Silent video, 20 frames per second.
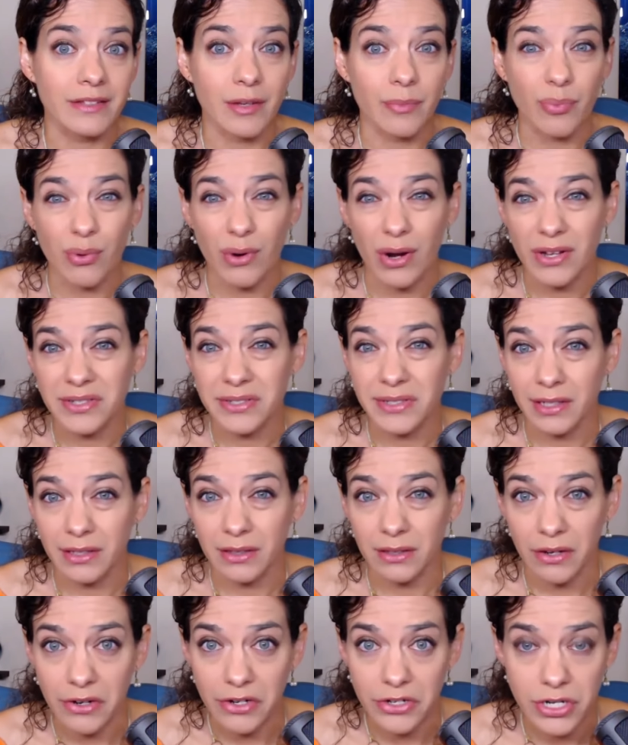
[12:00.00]
is a prostate
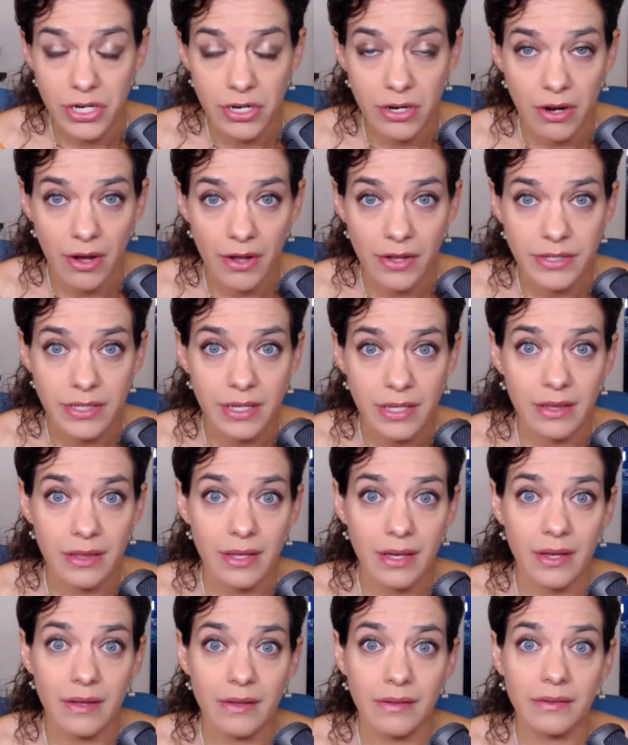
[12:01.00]
enlarging causing
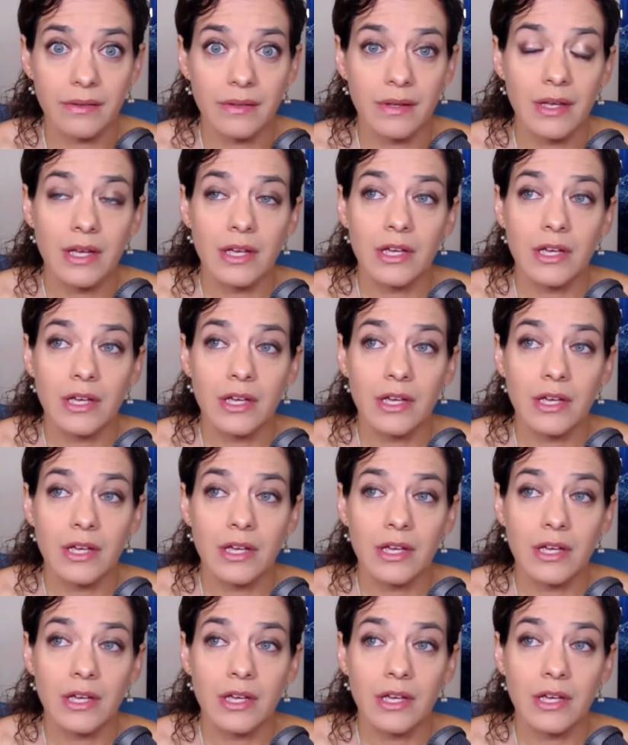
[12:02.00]
this?